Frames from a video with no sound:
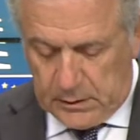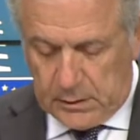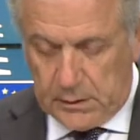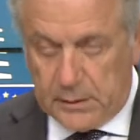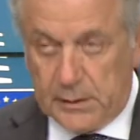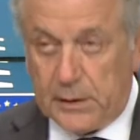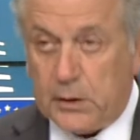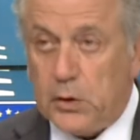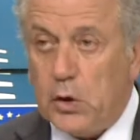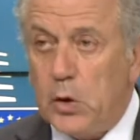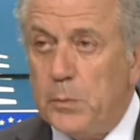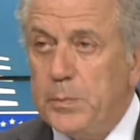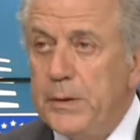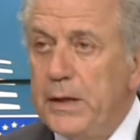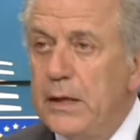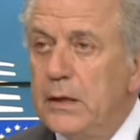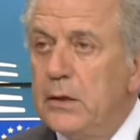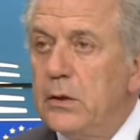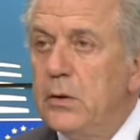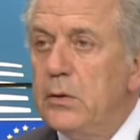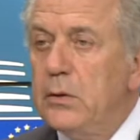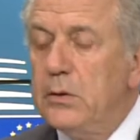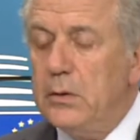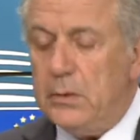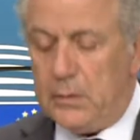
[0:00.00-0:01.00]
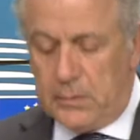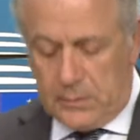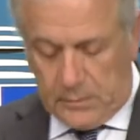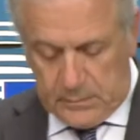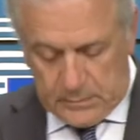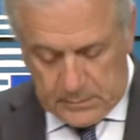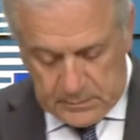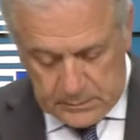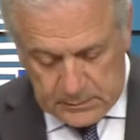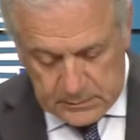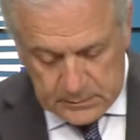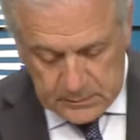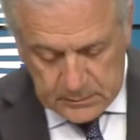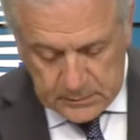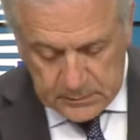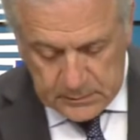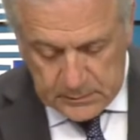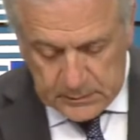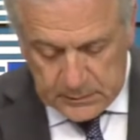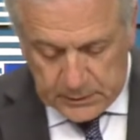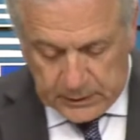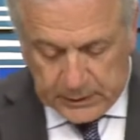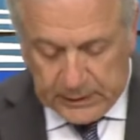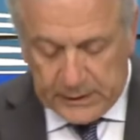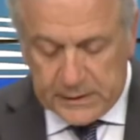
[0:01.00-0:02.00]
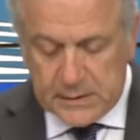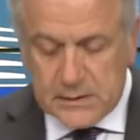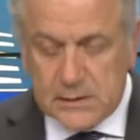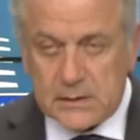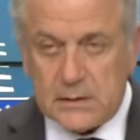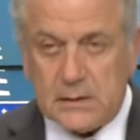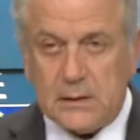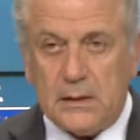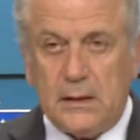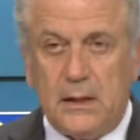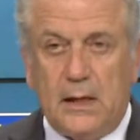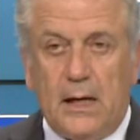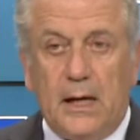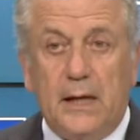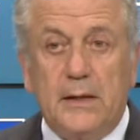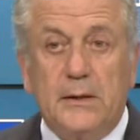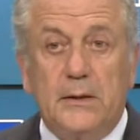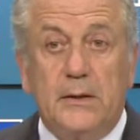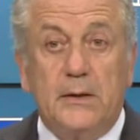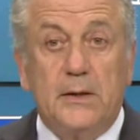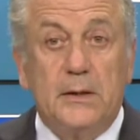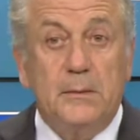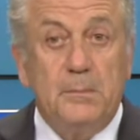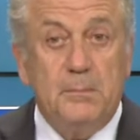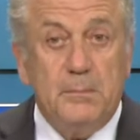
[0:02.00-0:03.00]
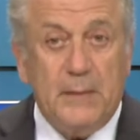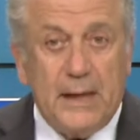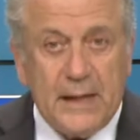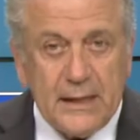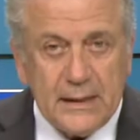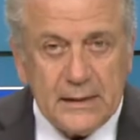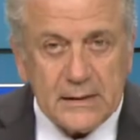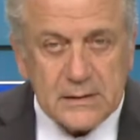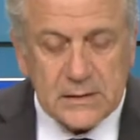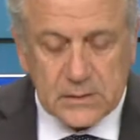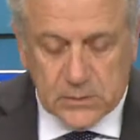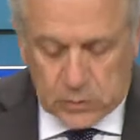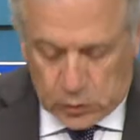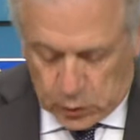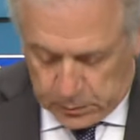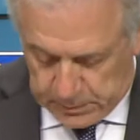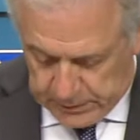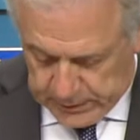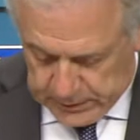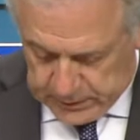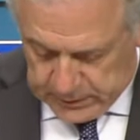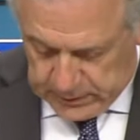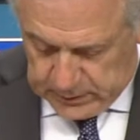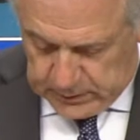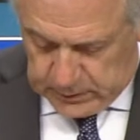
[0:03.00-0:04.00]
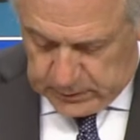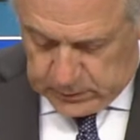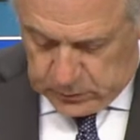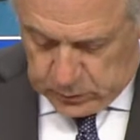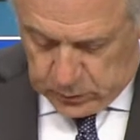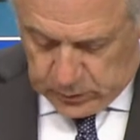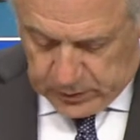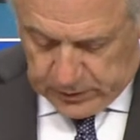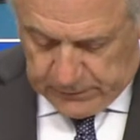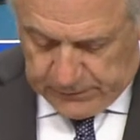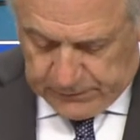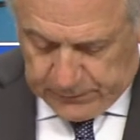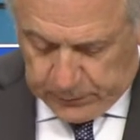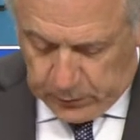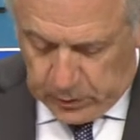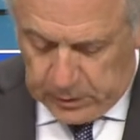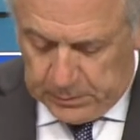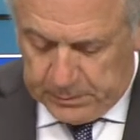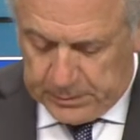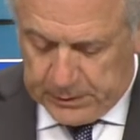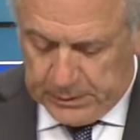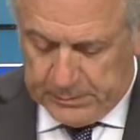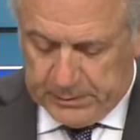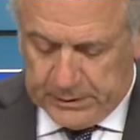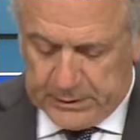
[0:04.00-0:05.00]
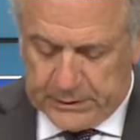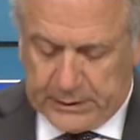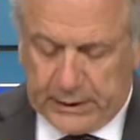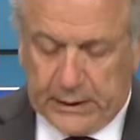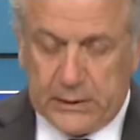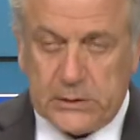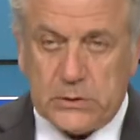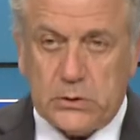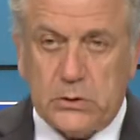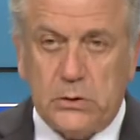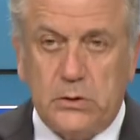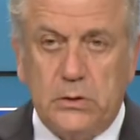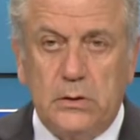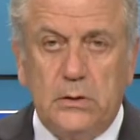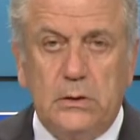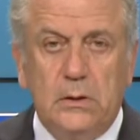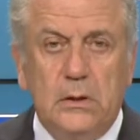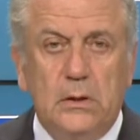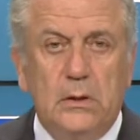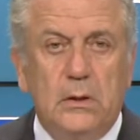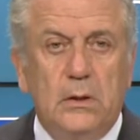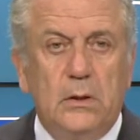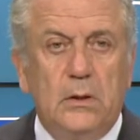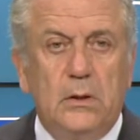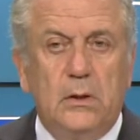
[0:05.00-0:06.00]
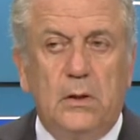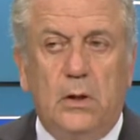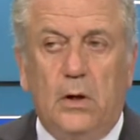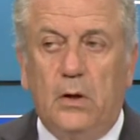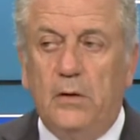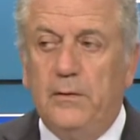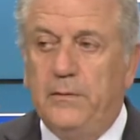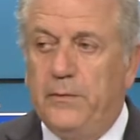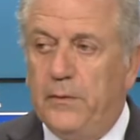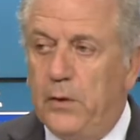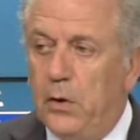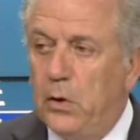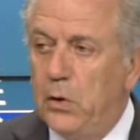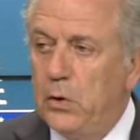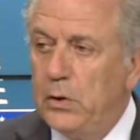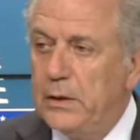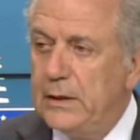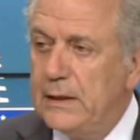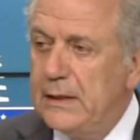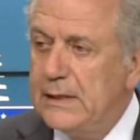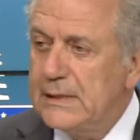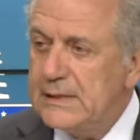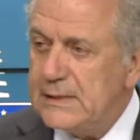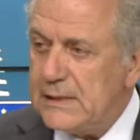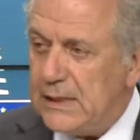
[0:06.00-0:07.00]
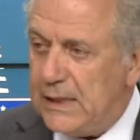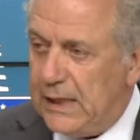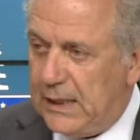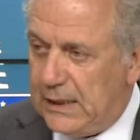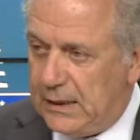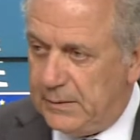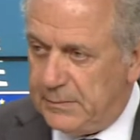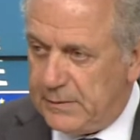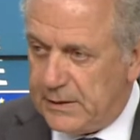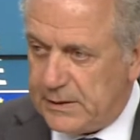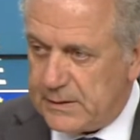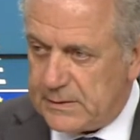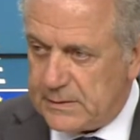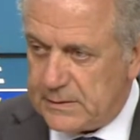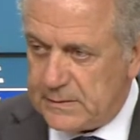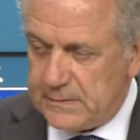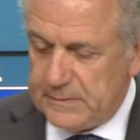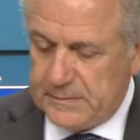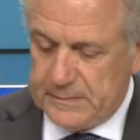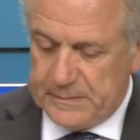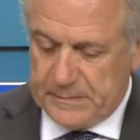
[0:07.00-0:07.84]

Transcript: The European Union is and remains committed to the full implementation of all its elements.